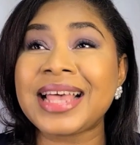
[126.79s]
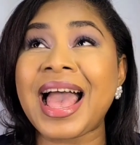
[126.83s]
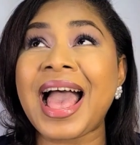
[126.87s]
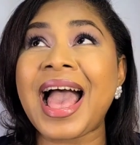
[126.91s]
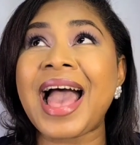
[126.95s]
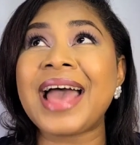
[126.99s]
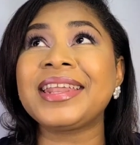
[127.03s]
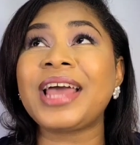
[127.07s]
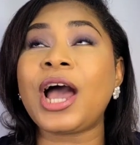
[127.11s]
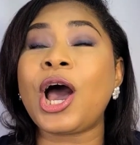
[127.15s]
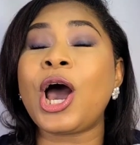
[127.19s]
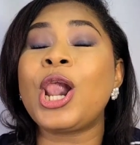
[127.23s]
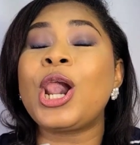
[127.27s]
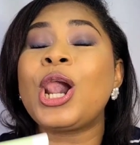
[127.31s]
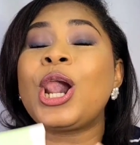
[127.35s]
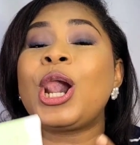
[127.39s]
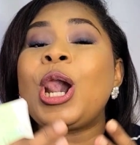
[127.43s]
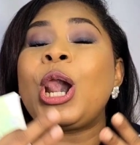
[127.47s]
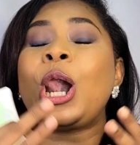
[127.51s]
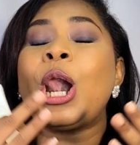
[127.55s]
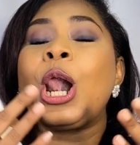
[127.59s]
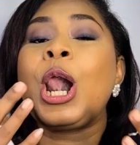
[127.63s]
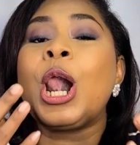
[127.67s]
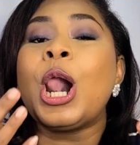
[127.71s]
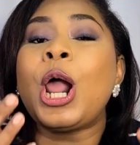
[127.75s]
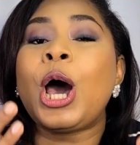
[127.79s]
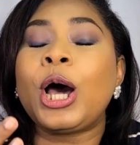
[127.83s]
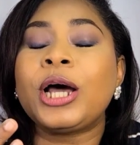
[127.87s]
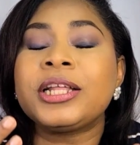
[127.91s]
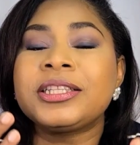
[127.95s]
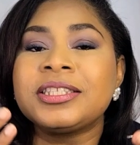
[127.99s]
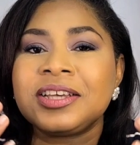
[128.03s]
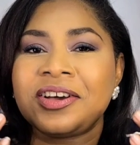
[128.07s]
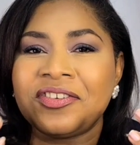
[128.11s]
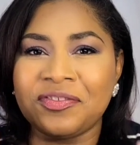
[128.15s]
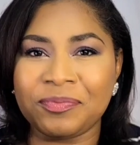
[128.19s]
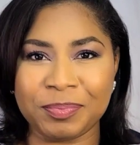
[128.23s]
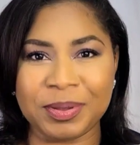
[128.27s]
and a lot
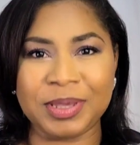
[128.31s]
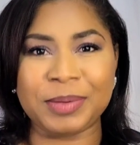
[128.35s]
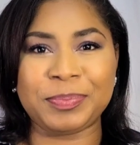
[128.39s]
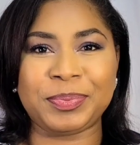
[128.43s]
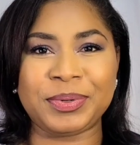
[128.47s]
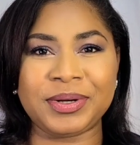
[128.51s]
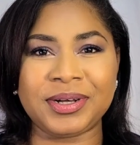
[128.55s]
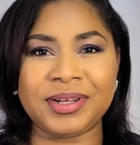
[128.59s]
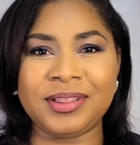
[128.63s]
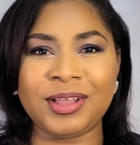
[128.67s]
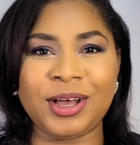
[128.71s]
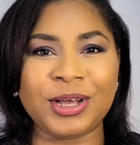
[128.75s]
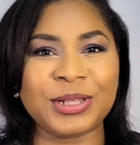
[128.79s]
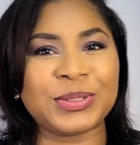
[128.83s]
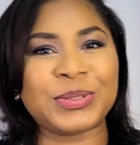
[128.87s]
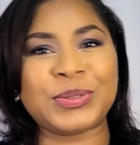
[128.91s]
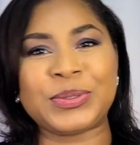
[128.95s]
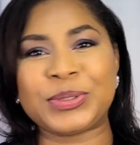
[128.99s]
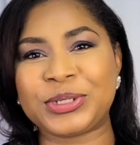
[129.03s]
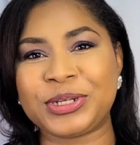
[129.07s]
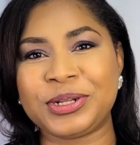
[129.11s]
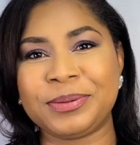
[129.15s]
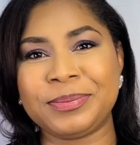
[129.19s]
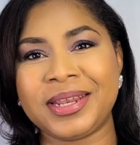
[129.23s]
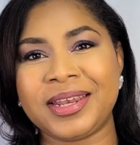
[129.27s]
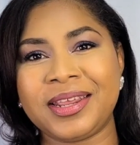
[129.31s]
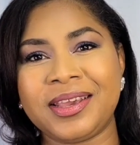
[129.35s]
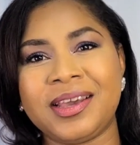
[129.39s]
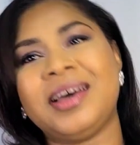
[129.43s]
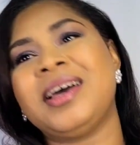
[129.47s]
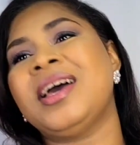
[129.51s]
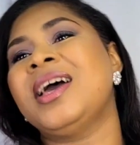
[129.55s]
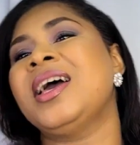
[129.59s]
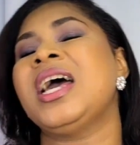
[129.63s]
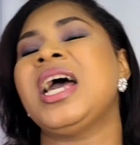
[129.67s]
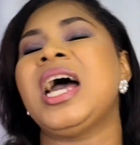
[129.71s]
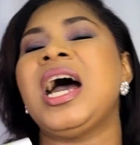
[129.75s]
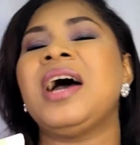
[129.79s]
of people on social media
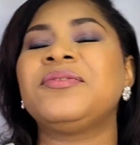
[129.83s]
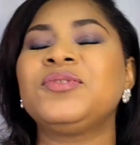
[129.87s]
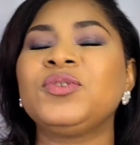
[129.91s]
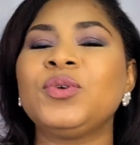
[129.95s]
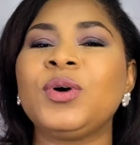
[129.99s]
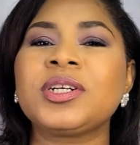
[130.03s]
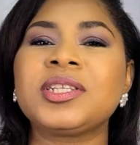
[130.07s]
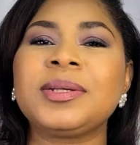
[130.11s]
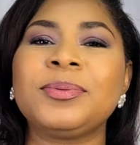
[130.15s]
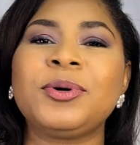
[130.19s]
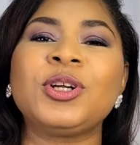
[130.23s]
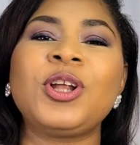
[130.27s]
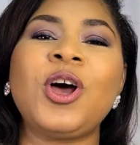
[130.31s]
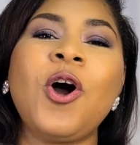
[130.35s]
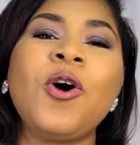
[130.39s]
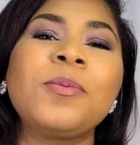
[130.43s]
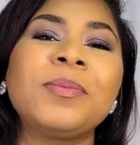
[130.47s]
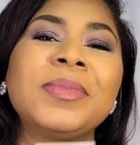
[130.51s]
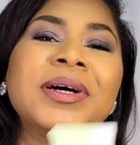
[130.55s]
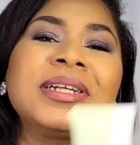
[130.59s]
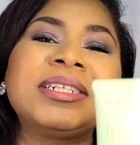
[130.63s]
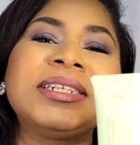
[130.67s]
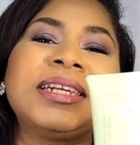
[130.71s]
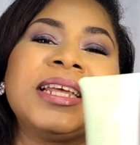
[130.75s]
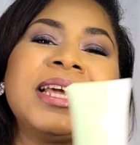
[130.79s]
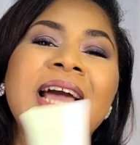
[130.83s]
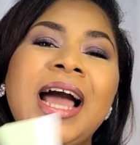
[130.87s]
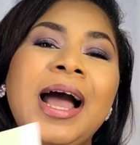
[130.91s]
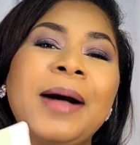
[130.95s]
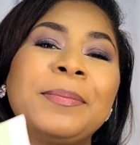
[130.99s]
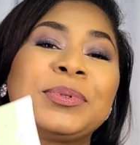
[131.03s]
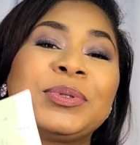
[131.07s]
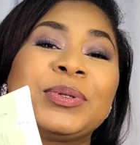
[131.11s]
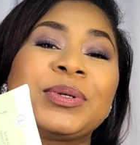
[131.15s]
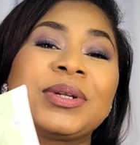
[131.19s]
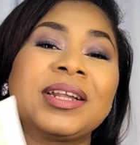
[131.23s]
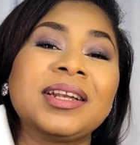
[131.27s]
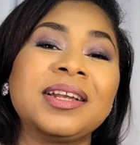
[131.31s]
have talked about how much they
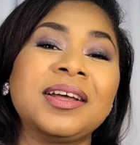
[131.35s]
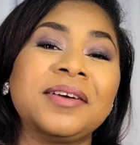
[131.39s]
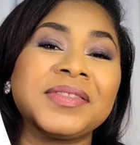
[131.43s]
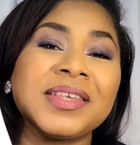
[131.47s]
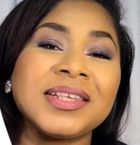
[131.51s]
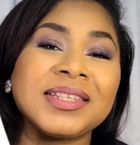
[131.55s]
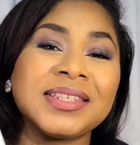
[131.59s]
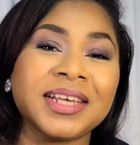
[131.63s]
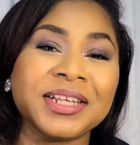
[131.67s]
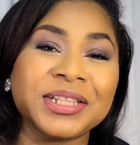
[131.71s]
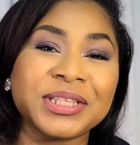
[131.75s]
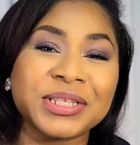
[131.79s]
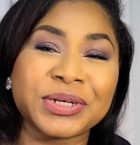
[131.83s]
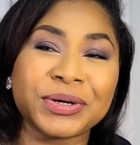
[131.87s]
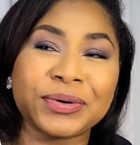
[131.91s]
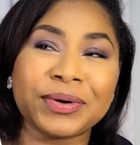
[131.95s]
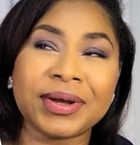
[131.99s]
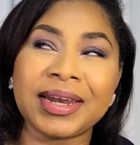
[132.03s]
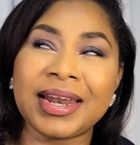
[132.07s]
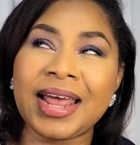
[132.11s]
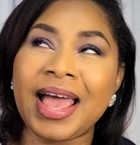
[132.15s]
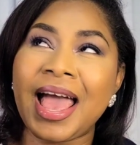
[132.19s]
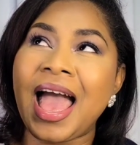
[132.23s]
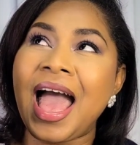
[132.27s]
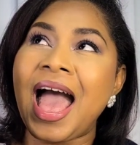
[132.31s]
absolutely love this sunscreen.